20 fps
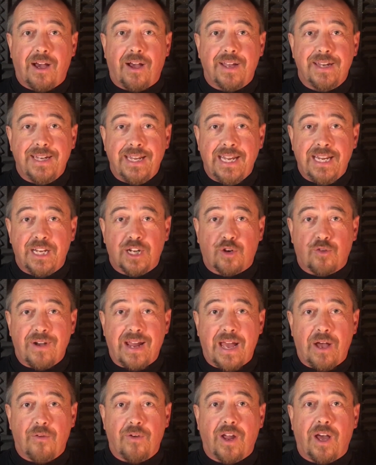I need a
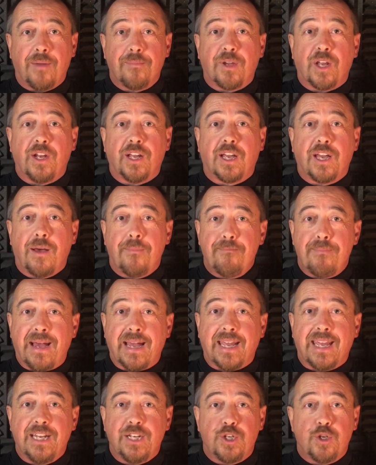crown, I'm going to come
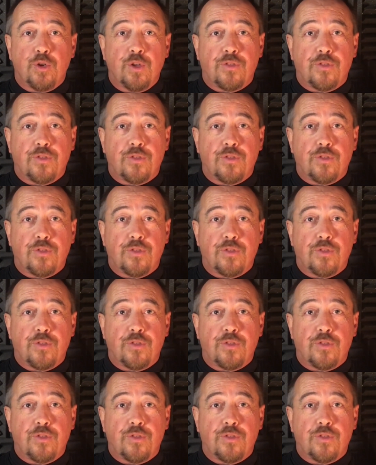back in 2